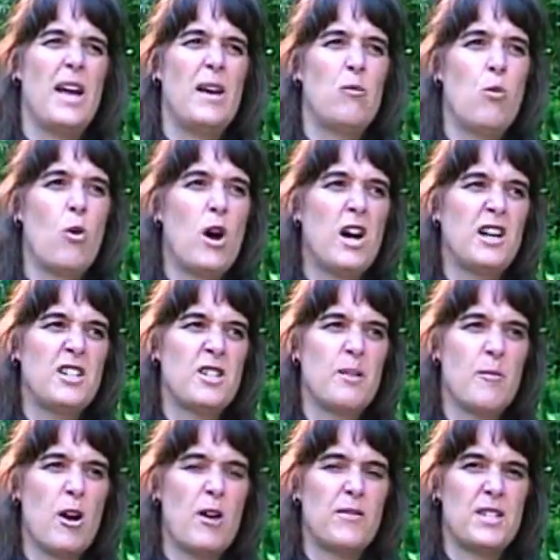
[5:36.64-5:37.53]
Well, I'd
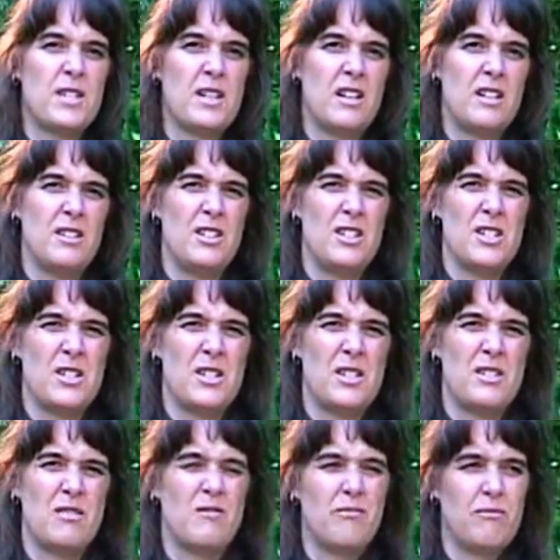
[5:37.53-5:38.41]
watch him all of a sudden
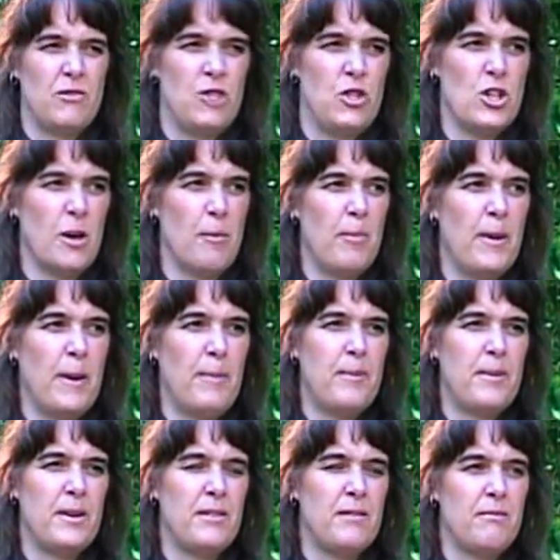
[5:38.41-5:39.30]
just jump
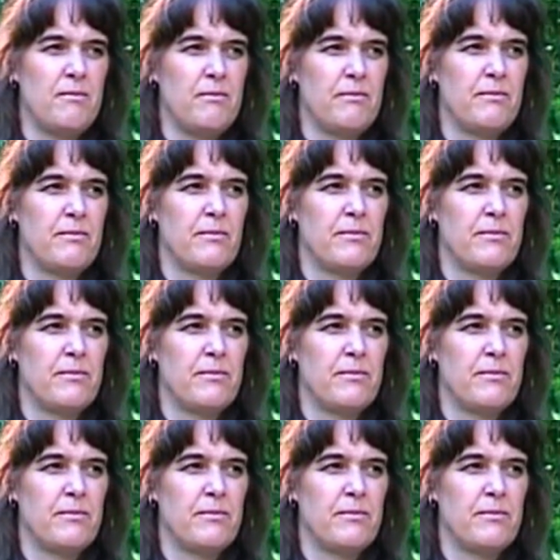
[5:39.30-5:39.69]
up and